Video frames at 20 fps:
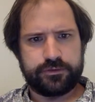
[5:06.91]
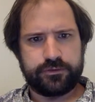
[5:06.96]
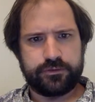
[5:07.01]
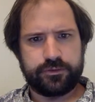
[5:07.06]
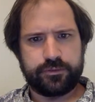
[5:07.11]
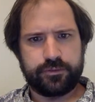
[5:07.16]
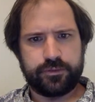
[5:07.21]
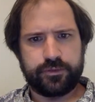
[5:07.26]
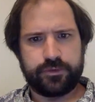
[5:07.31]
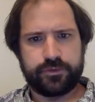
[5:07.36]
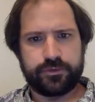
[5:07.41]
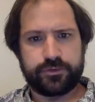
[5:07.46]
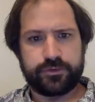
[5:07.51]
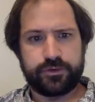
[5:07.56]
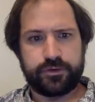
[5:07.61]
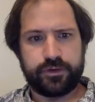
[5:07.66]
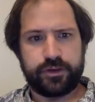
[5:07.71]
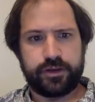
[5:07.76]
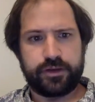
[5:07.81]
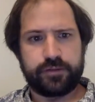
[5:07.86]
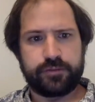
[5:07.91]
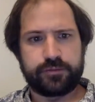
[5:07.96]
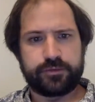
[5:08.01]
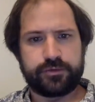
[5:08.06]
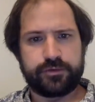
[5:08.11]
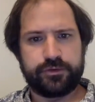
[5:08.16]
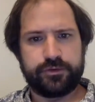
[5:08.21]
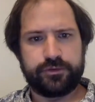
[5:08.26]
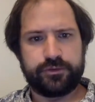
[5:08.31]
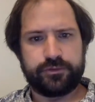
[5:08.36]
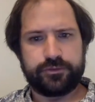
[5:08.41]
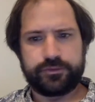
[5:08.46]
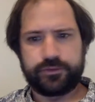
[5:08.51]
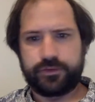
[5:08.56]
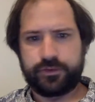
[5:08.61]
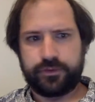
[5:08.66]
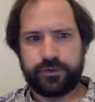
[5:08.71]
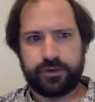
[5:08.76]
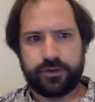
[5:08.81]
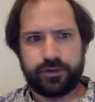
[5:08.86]
locomotors are unable to use.
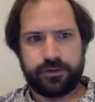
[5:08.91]
Okay.